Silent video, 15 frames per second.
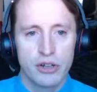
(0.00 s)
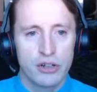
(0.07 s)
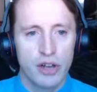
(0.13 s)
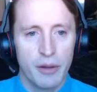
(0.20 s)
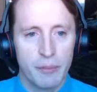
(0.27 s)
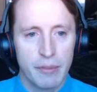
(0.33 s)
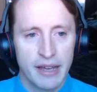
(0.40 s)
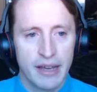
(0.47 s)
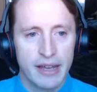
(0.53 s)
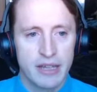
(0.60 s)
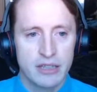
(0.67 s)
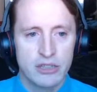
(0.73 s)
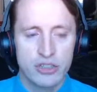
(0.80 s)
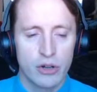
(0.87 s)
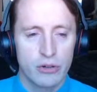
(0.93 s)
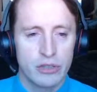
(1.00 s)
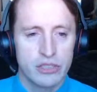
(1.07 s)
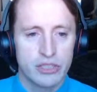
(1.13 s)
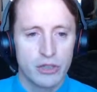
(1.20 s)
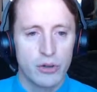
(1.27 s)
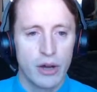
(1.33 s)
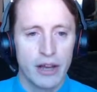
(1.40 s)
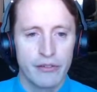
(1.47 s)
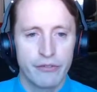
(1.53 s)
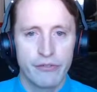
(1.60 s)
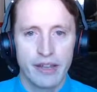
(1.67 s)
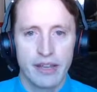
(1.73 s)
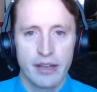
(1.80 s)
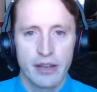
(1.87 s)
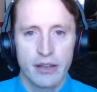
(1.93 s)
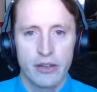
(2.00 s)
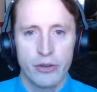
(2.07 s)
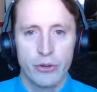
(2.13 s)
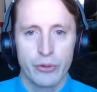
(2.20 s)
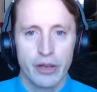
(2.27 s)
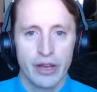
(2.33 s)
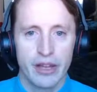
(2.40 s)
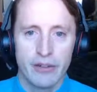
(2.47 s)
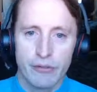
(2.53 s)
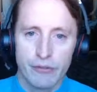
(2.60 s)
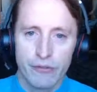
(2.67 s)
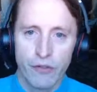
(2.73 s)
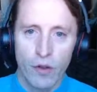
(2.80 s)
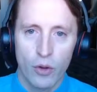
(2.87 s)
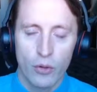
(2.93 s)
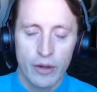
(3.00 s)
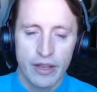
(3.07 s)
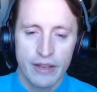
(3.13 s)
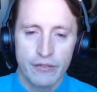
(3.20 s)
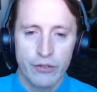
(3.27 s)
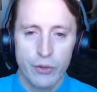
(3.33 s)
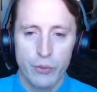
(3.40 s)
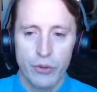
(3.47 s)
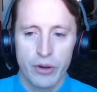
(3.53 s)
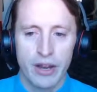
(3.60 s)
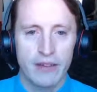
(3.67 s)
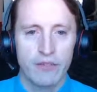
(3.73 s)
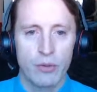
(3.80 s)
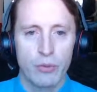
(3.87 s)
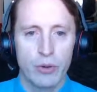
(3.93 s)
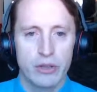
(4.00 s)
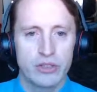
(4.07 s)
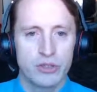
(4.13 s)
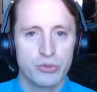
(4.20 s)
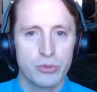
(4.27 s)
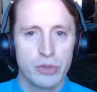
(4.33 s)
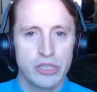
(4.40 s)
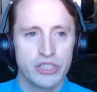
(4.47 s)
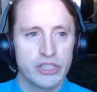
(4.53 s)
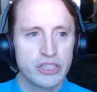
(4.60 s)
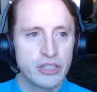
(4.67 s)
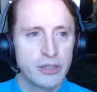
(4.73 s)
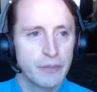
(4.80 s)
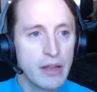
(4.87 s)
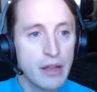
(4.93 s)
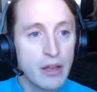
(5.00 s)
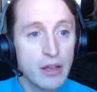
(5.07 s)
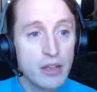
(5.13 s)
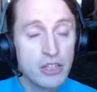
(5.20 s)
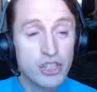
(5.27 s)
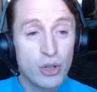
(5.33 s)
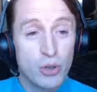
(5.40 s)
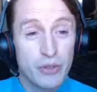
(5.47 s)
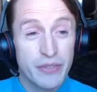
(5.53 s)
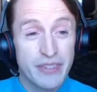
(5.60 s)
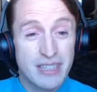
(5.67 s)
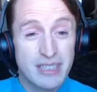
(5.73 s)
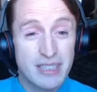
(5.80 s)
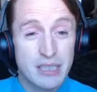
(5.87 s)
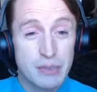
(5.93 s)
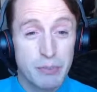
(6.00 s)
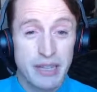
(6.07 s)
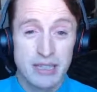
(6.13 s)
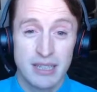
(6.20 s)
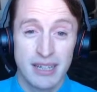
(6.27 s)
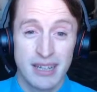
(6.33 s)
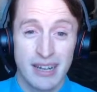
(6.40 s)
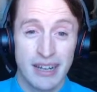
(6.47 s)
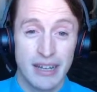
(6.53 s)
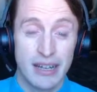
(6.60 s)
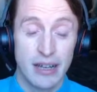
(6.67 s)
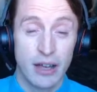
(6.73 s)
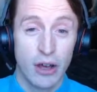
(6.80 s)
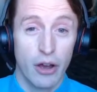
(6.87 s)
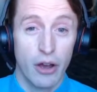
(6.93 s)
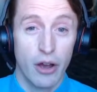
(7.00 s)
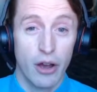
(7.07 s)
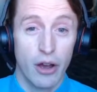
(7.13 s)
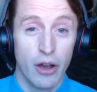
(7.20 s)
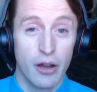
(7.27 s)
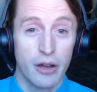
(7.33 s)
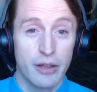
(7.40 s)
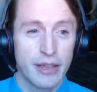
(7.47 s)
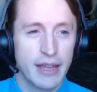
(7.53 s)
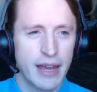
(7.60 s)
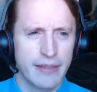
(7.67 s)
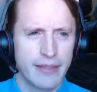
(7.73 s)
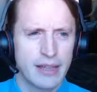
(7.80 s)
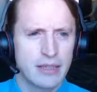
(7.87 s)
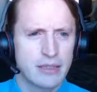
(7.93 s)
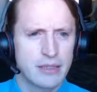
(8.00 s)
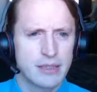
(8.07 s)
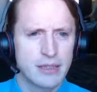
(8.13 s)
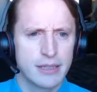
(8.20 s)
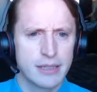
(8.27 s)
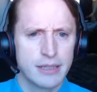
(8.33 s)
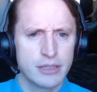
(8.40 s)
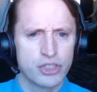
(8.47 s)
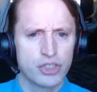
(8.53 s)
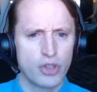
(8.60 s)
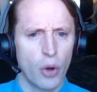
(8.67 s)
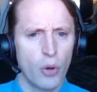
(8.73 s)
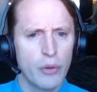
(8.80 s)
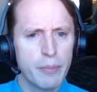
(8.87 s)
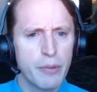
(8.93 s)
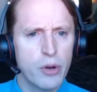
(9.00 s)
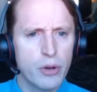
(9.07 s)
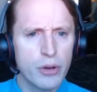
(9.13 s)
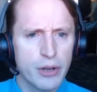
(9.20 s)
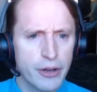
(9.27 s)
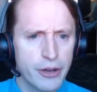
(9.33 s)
complicated story, so I think you can follow if you would ever want to watch this. So this is basically, yeah, that's the storyboard.